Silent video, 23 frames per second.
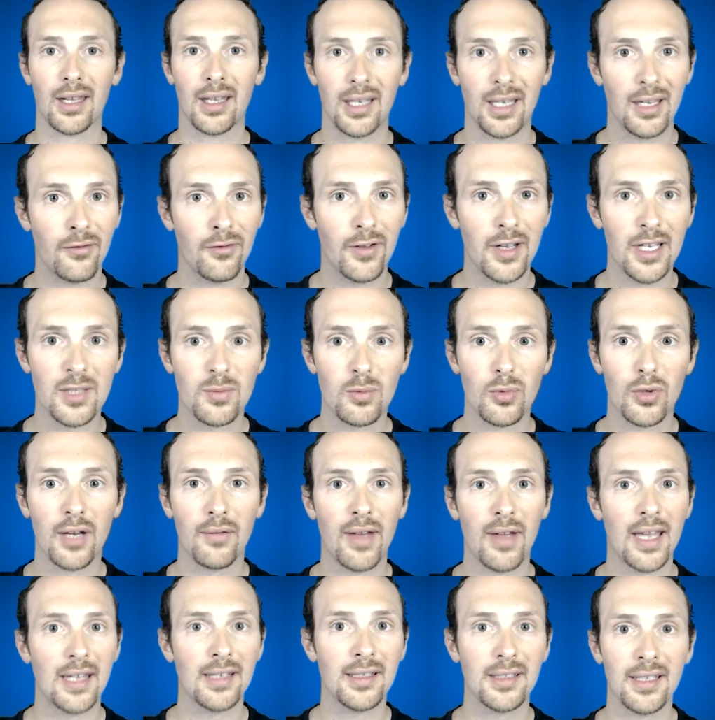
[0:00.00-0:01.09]
A Facebook
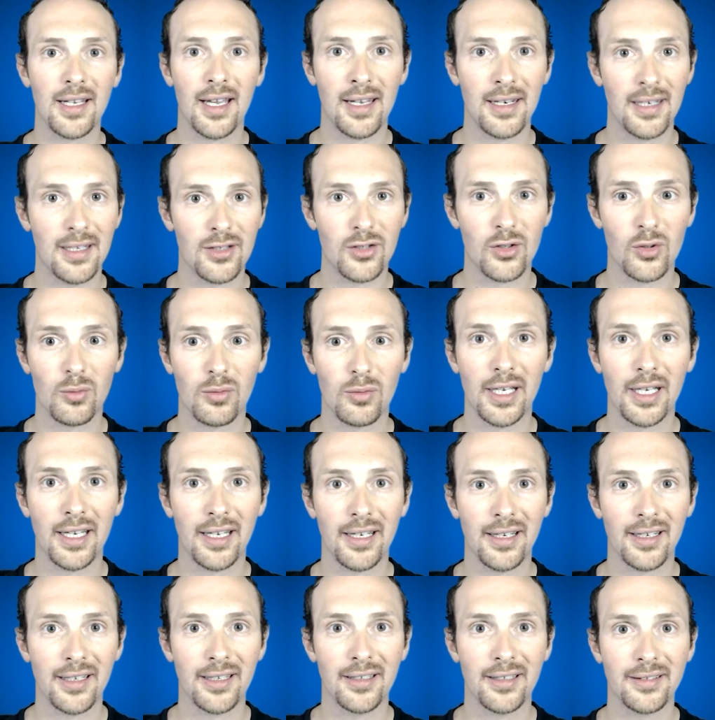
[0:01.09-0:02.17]
event and a Zoom
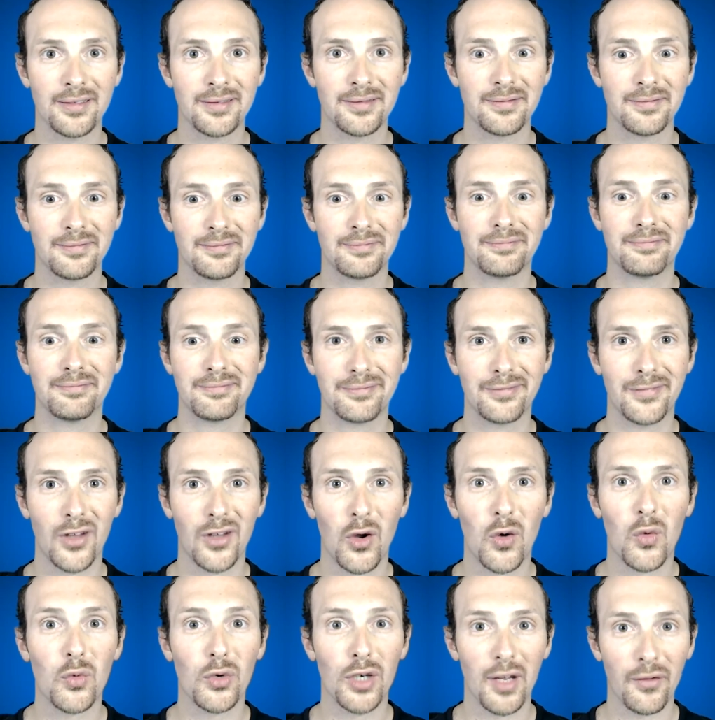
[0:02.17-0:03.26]
link.
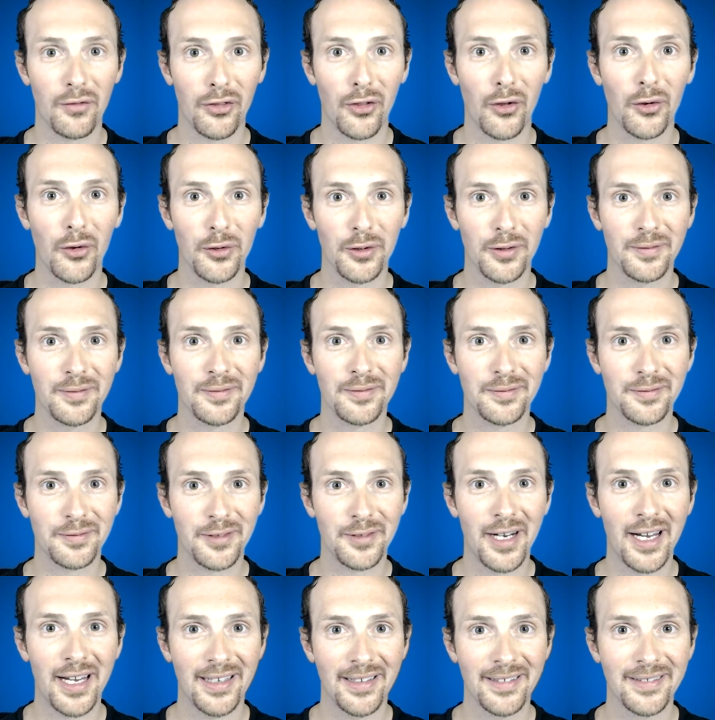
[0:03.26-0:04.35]
Who would have thought,
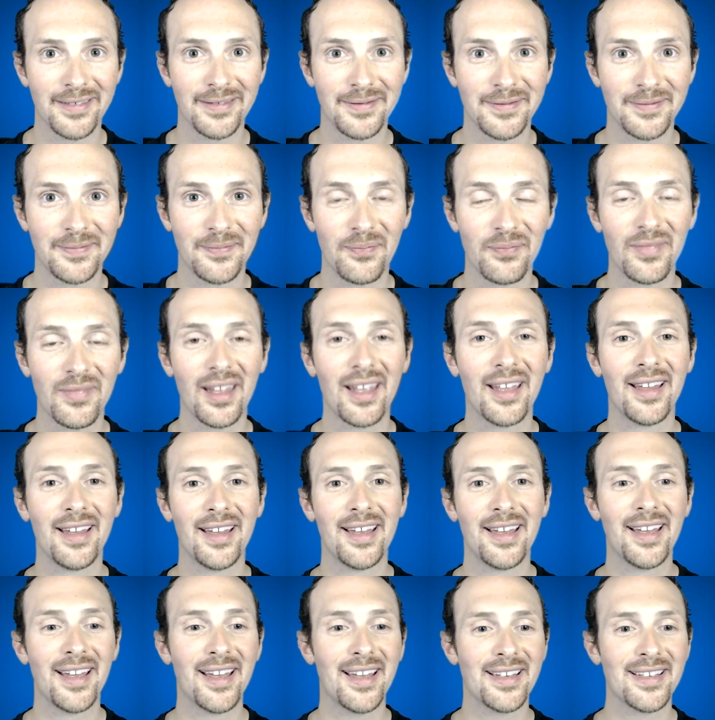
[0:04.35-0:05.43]
right?
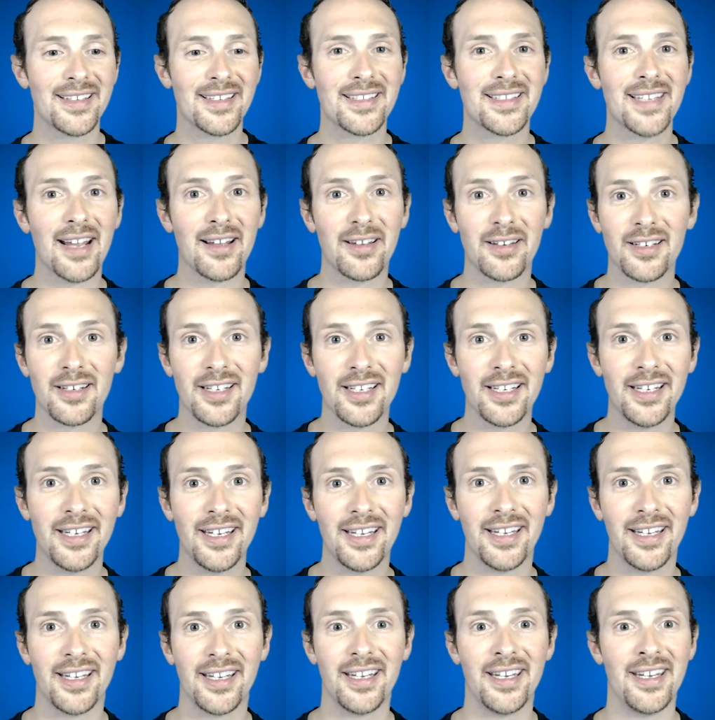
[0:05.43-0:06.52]

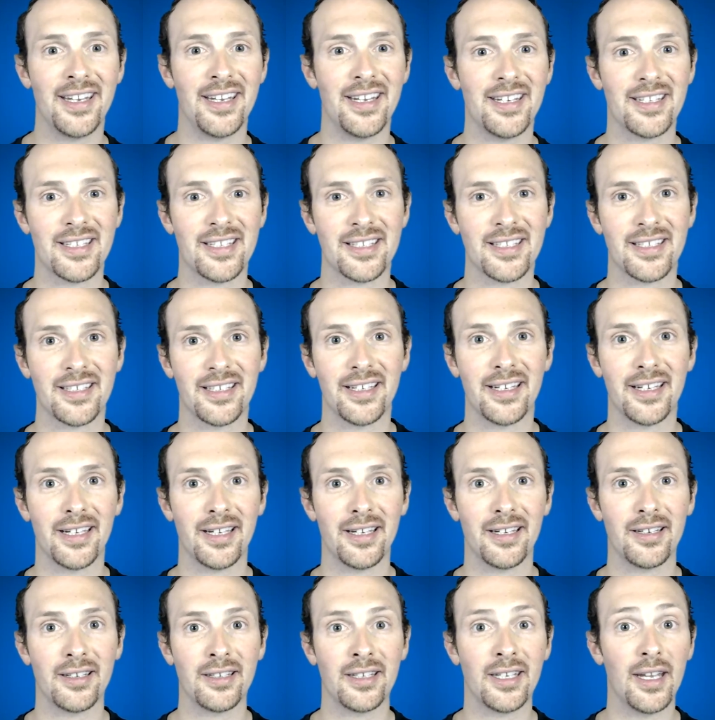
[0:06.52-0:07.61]
Secondly is
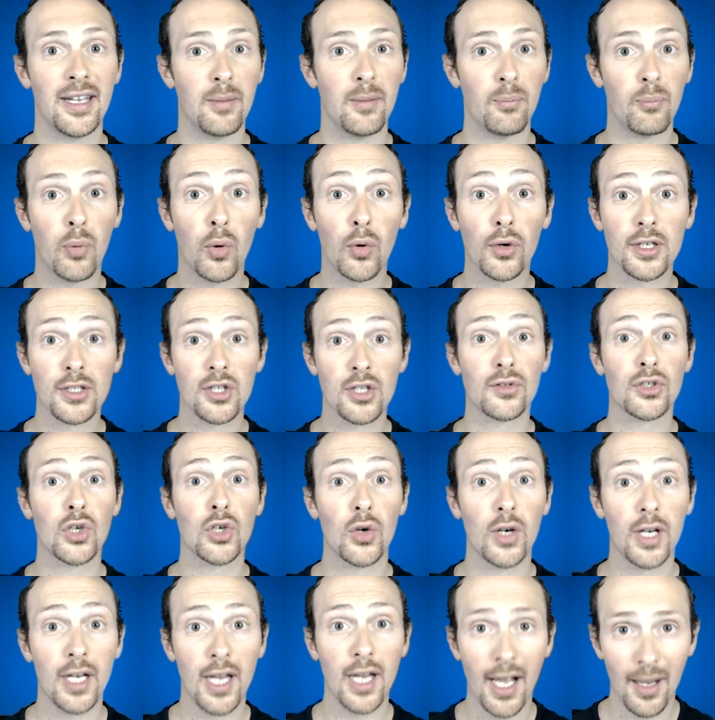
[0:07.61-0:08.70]
the importance of
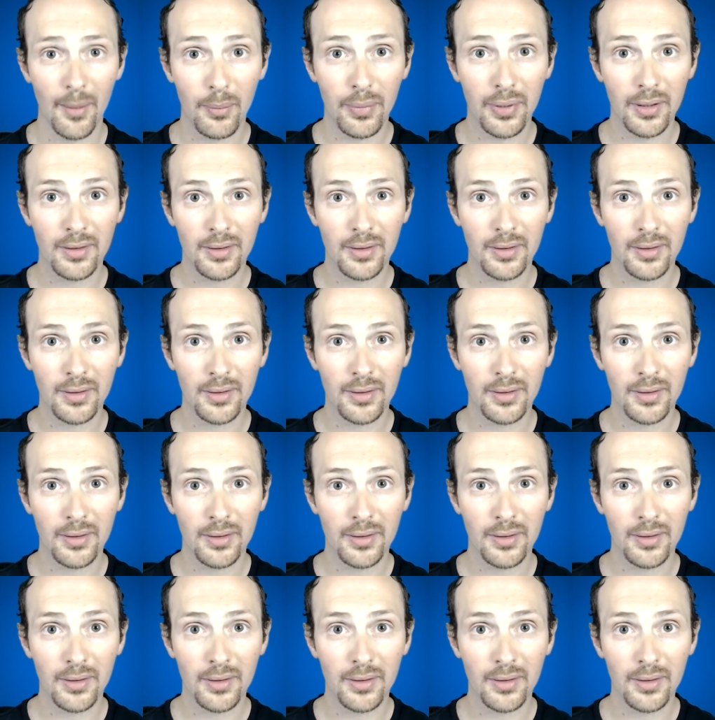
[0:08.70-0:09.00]
showing up